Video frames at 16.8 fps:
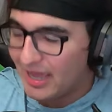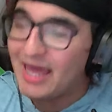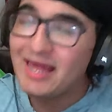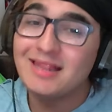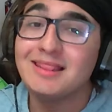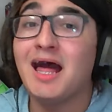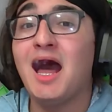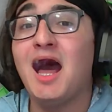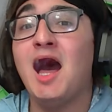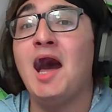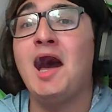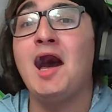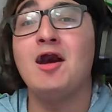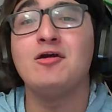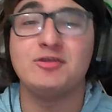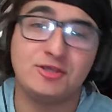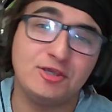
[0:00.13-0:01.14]

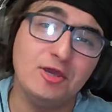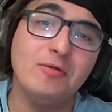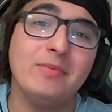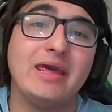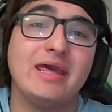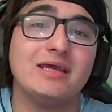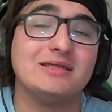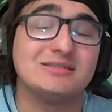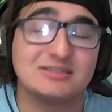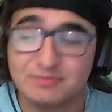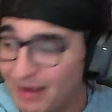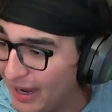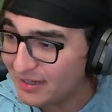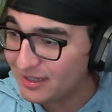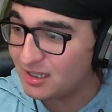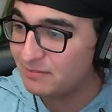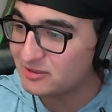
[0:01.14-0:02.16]
Hello, humans!
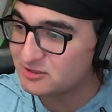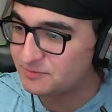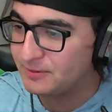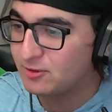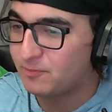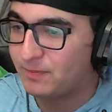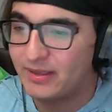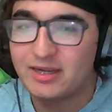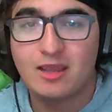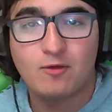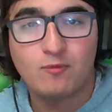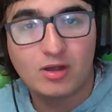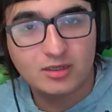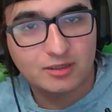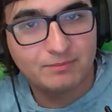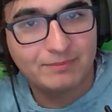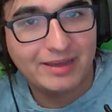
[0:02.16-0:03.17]
My name is Beetle Penny, and
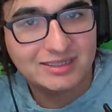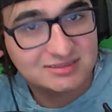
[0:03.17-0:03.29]
welcome back